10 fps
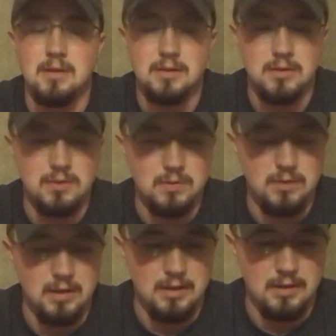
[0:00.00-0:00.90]

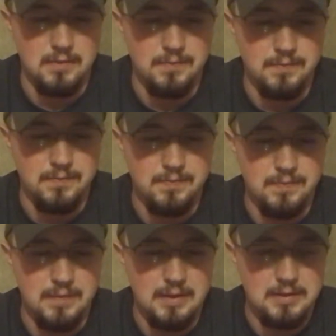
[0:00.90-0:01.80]
So
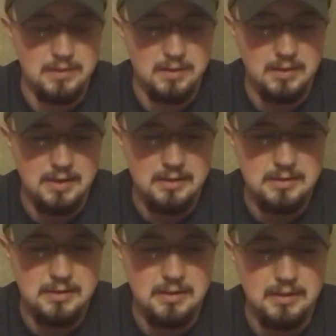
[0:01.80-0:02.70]
that's all I got
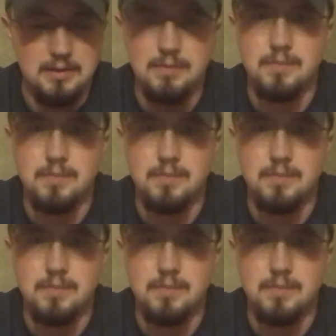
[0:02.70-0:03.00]
today.